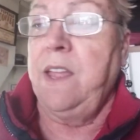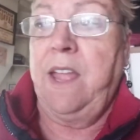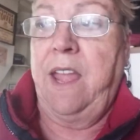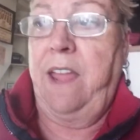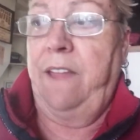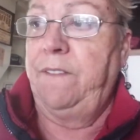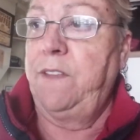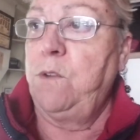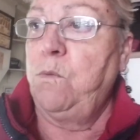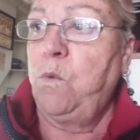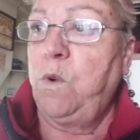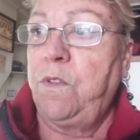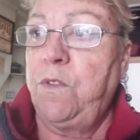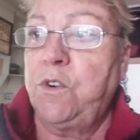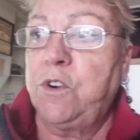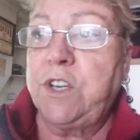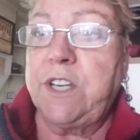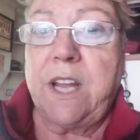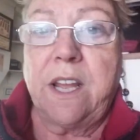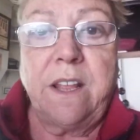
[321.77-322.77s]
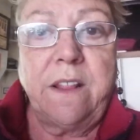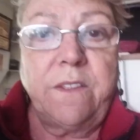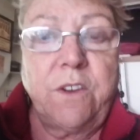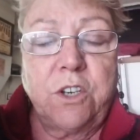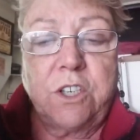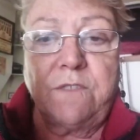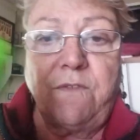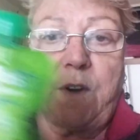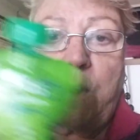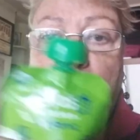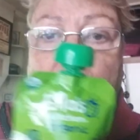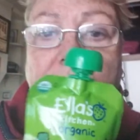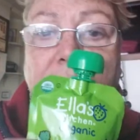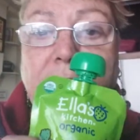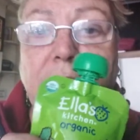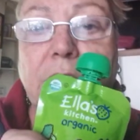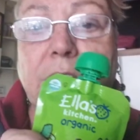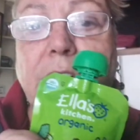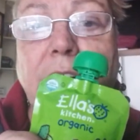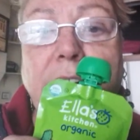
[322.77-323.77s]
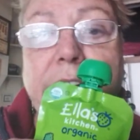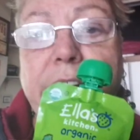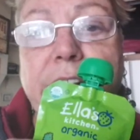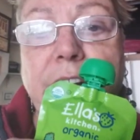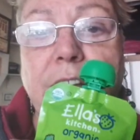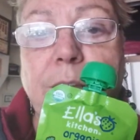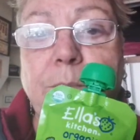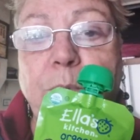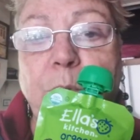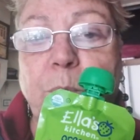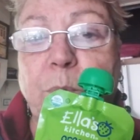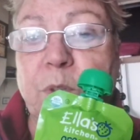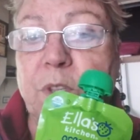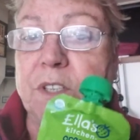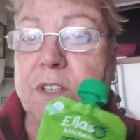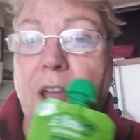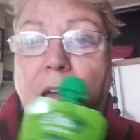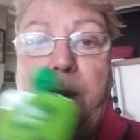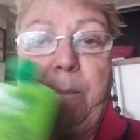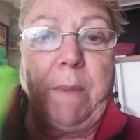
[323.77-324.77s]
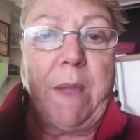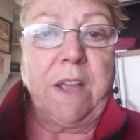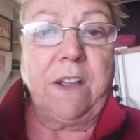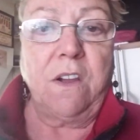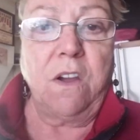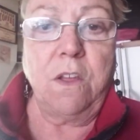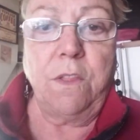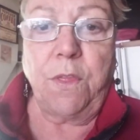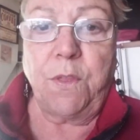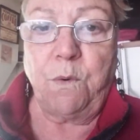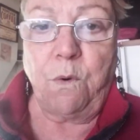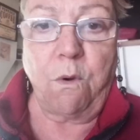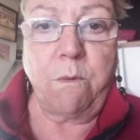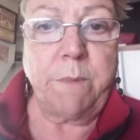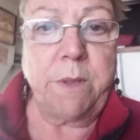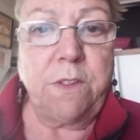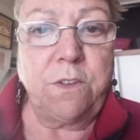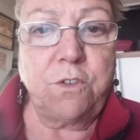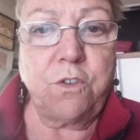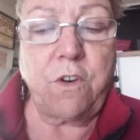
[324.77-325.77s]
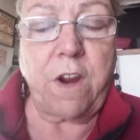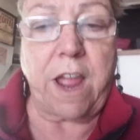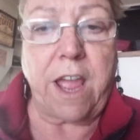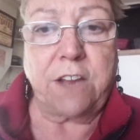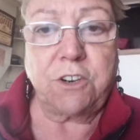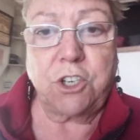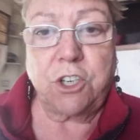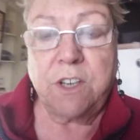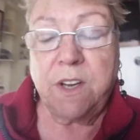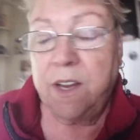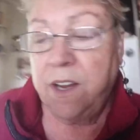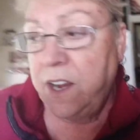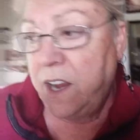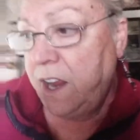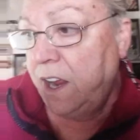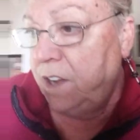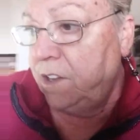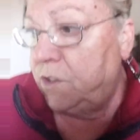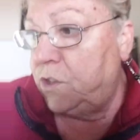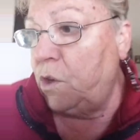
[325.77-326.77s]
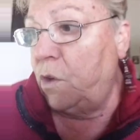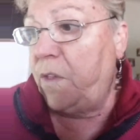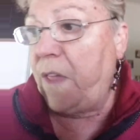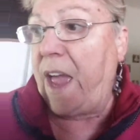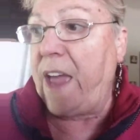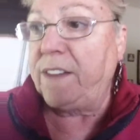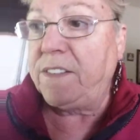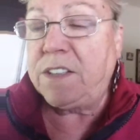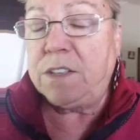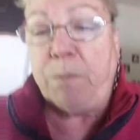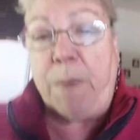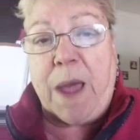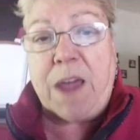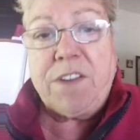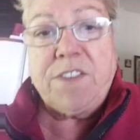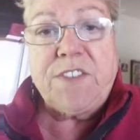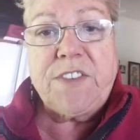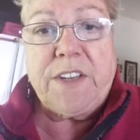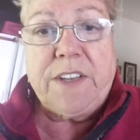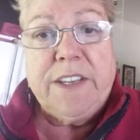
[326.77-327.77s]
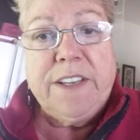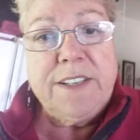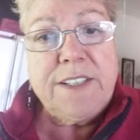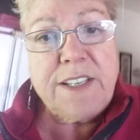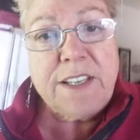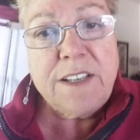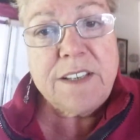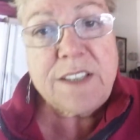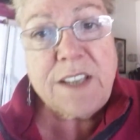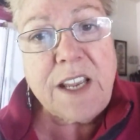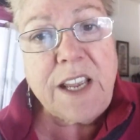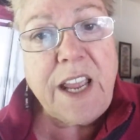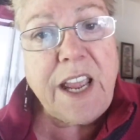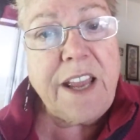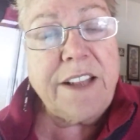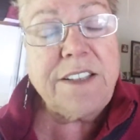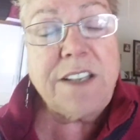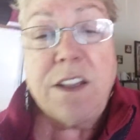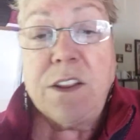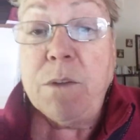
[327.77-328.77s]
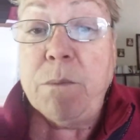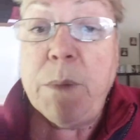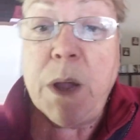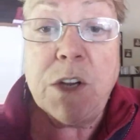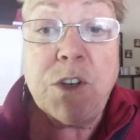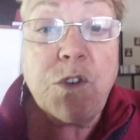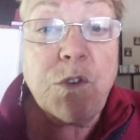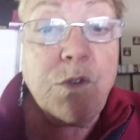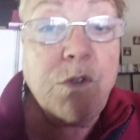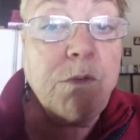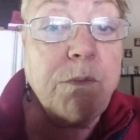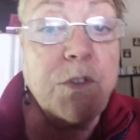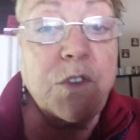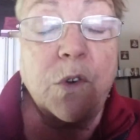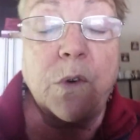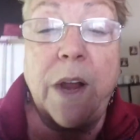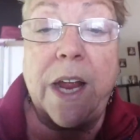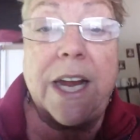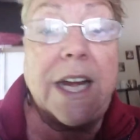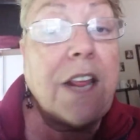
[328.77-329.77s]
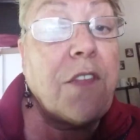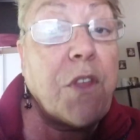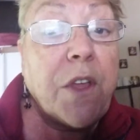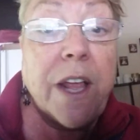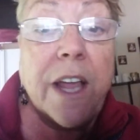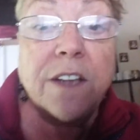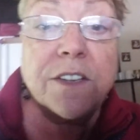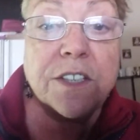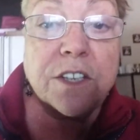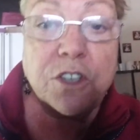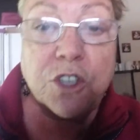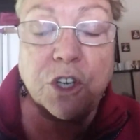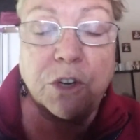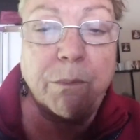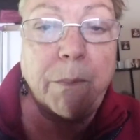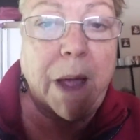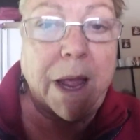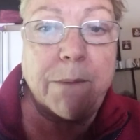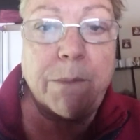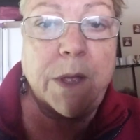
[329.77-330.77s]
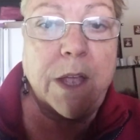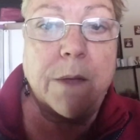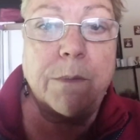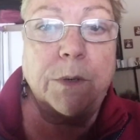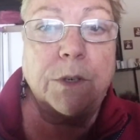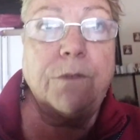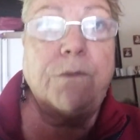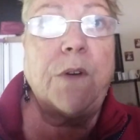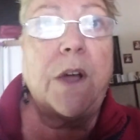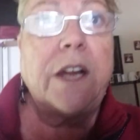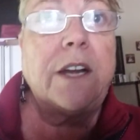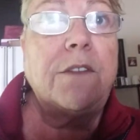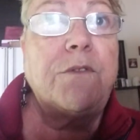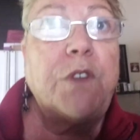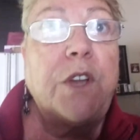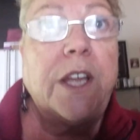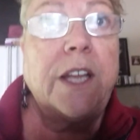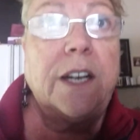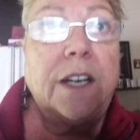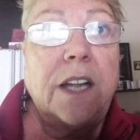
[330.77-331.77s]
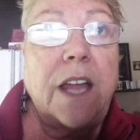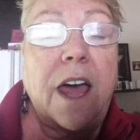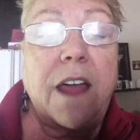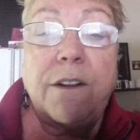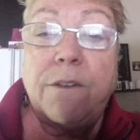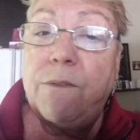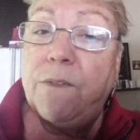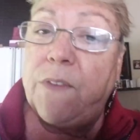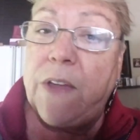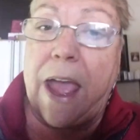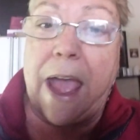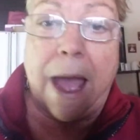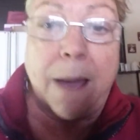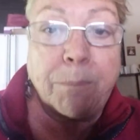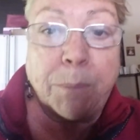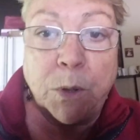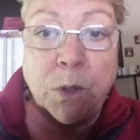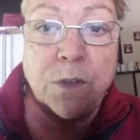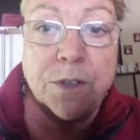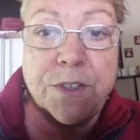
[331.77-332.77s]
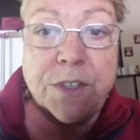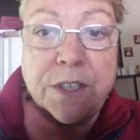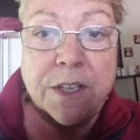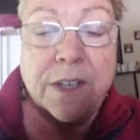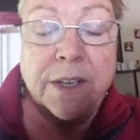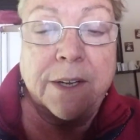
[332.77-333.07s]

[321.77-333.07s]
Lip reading: and then when they're done, there's very little cleanup. You put the top back on, throw them in the trash. So that's about as easy as it gets. And the mushrooms or anything else that you might be able to find, if you get a lot of apples